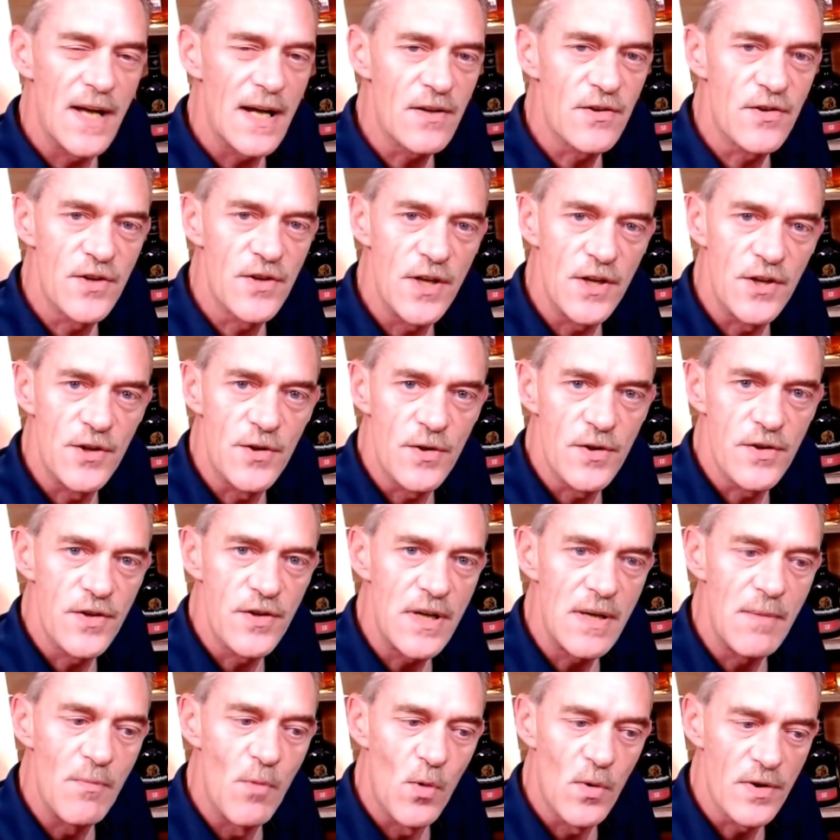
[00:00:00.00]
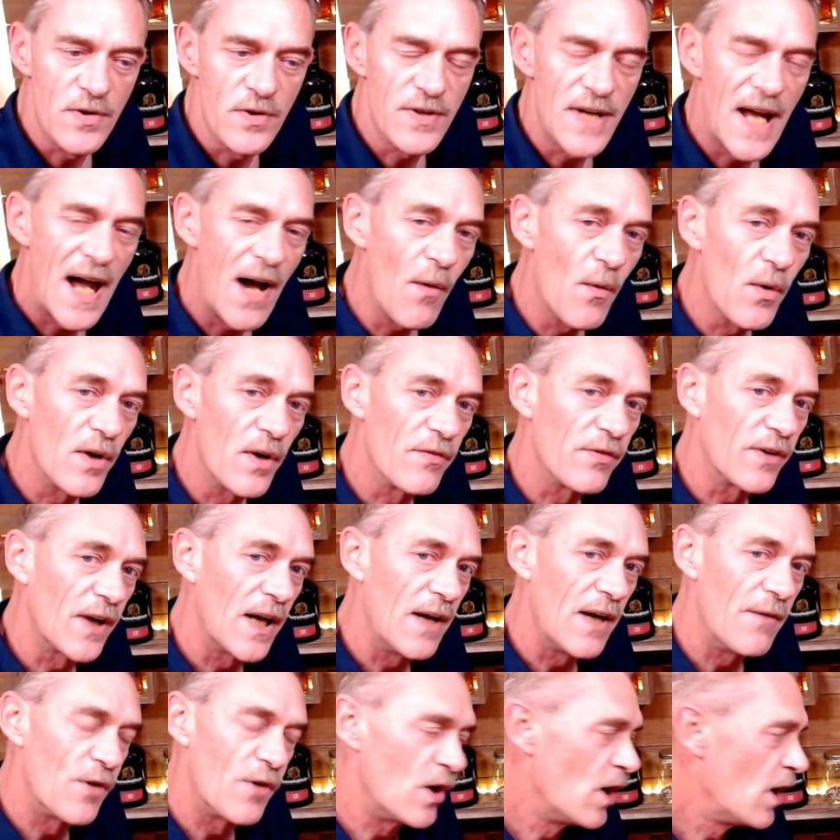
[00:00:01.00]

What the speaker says: citrusy, more soured flavor,